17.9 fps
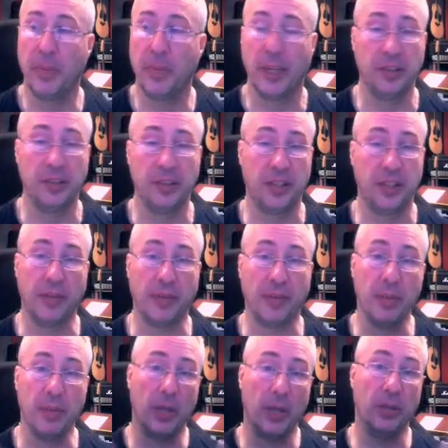
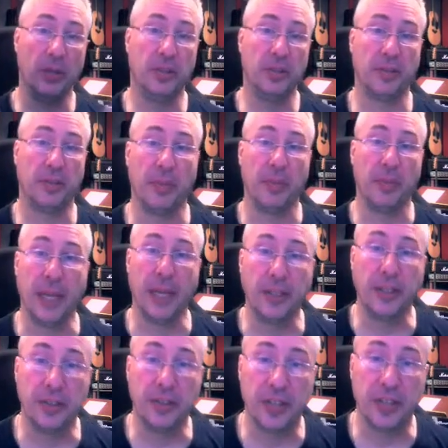7 modes of a
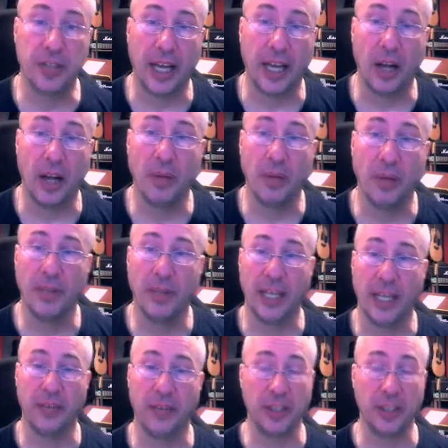major scale.
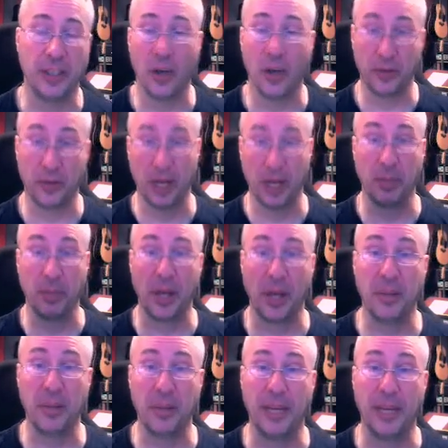And if you know a couple
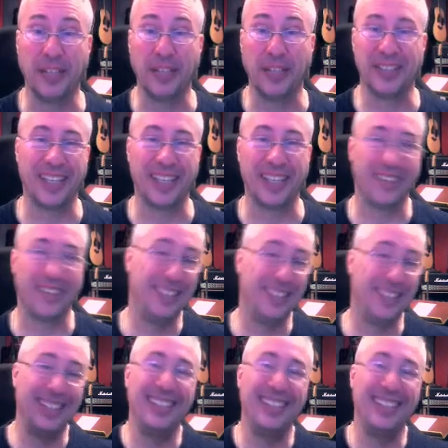other major scales, you
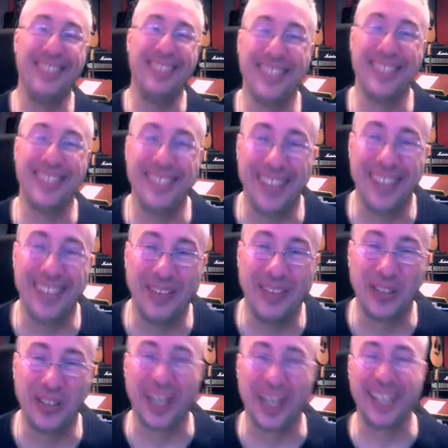can use the same
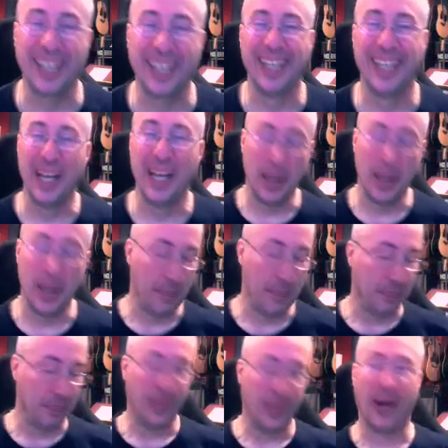trick.
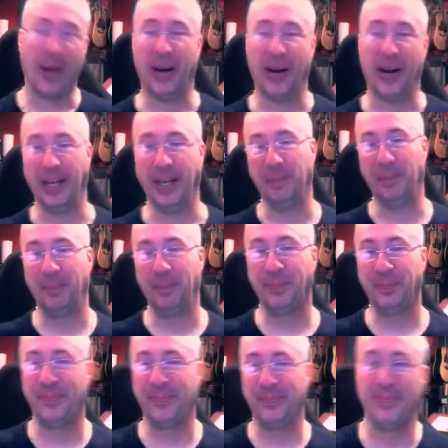All right.
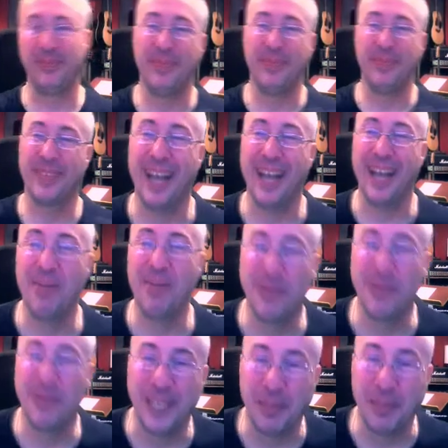I
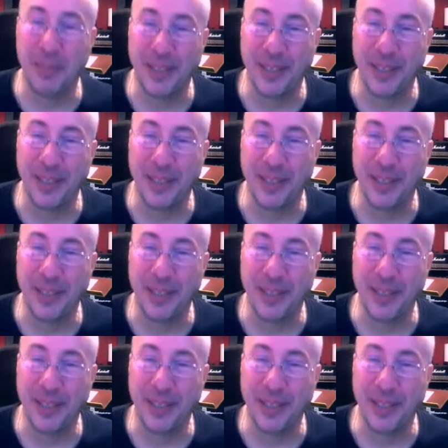won't keep you.